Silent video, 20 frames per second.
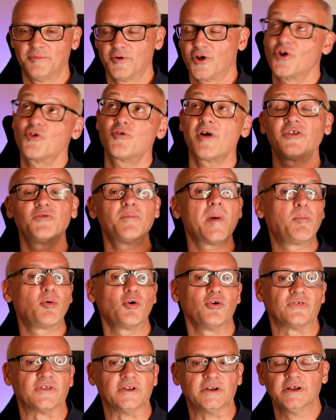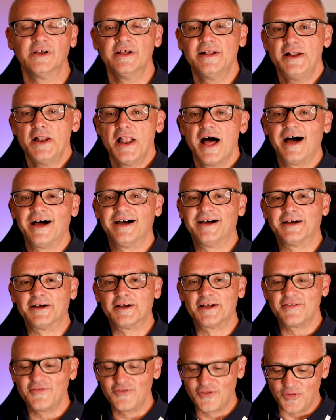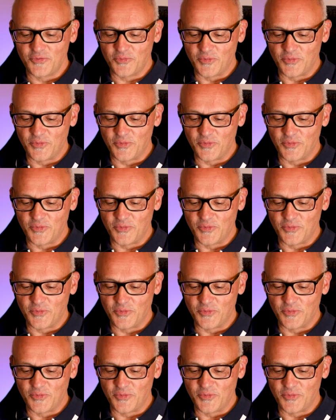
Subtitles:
Congrats, my person. Send